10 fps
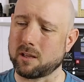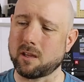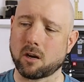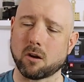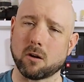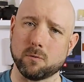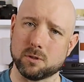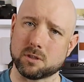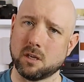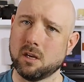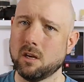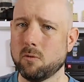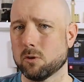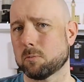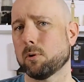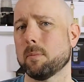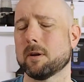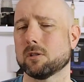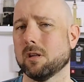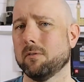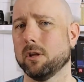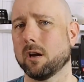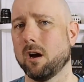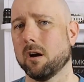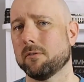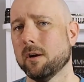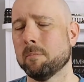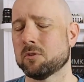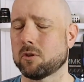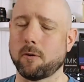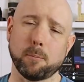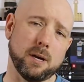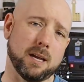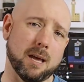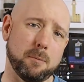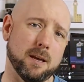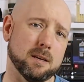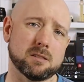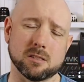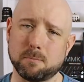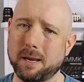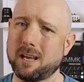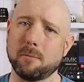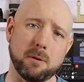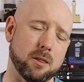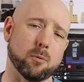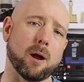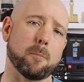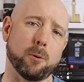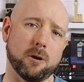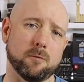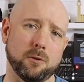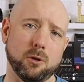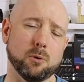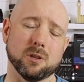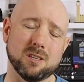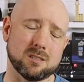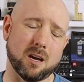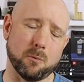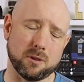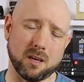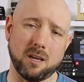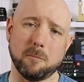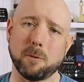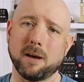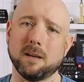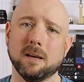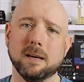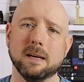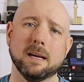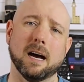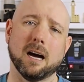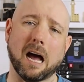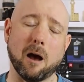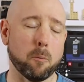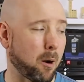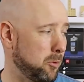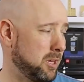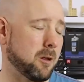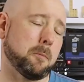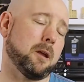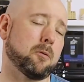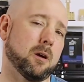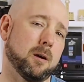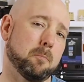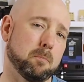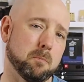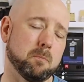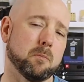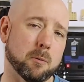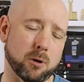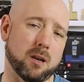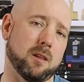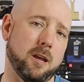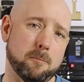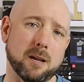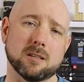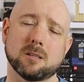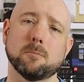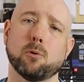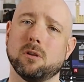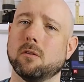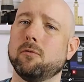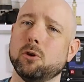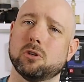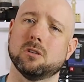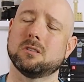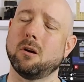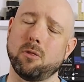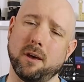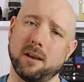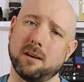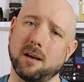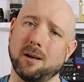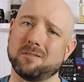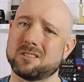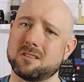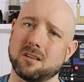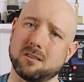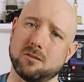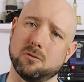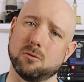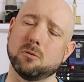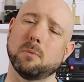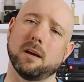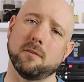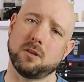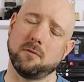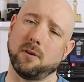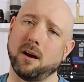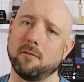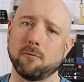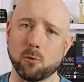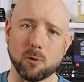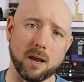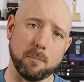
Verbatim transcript: like that curve was was pretty much leveling off. So if you're printing ABS, this may not be the right printer for you, at least not with that heat bed. Uh, I'll probably end up uh, upgrading the heat bed at some point in the future. Until then, I'll have to stick to my FT5 for